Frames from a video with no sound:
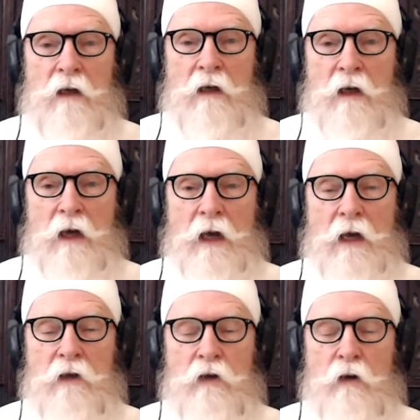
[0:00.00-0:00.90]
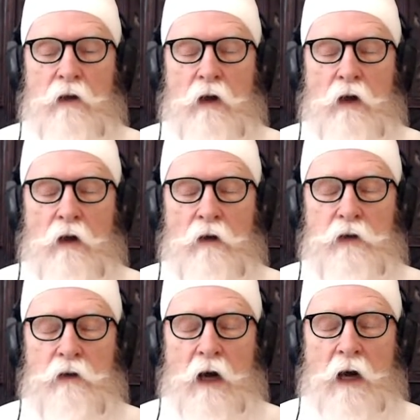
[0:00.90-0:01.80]
And you can close your
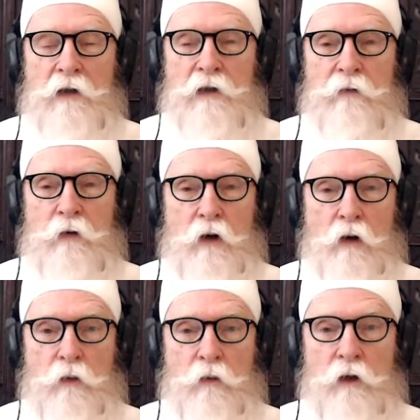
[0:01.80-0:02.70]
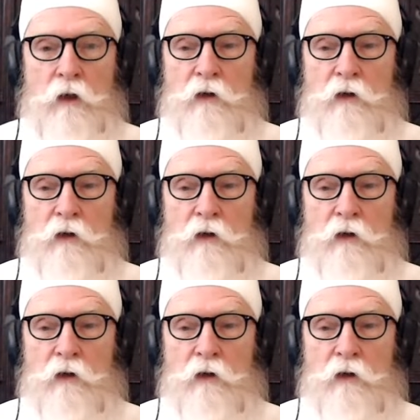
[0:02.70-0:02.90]
eyes if you know the words,